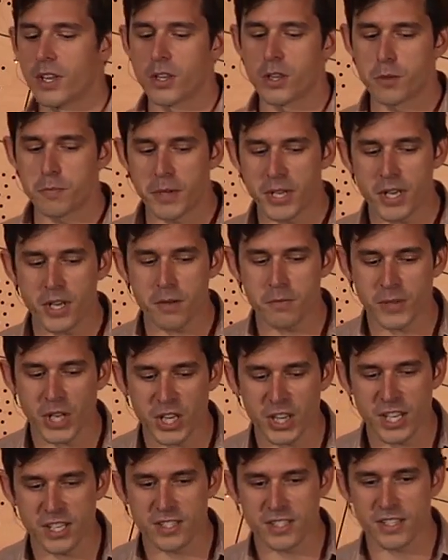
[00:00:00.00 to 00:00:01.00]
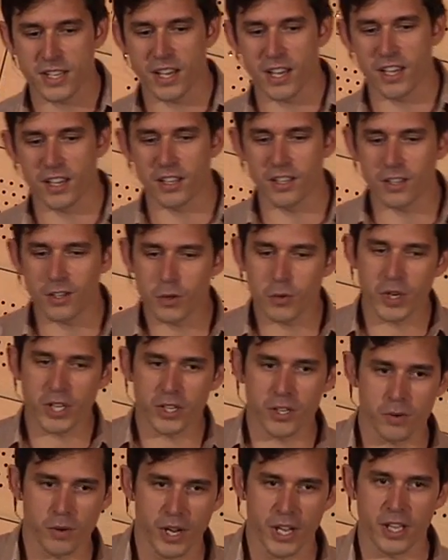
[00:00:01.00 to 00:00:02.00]
The PM can then say, you know
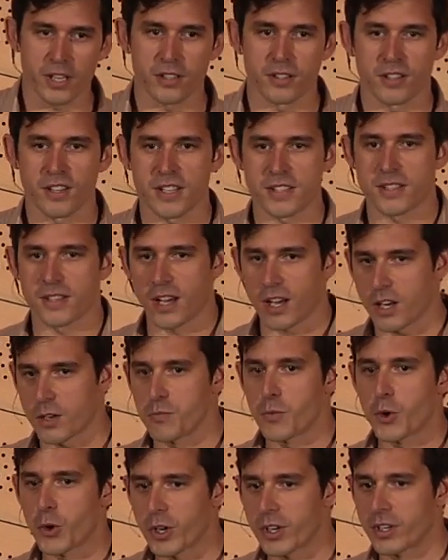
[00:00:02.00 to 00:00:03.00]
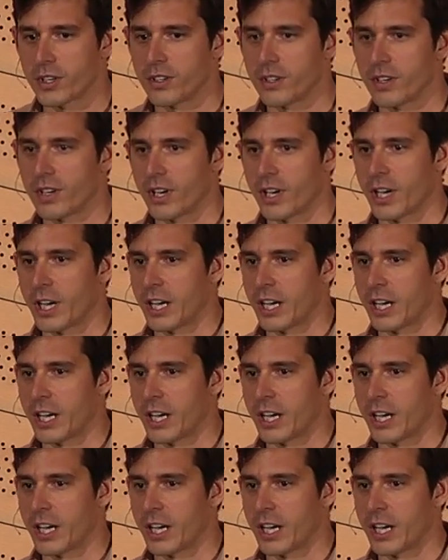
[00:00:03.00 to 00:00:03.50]
what, you're right, that's not important,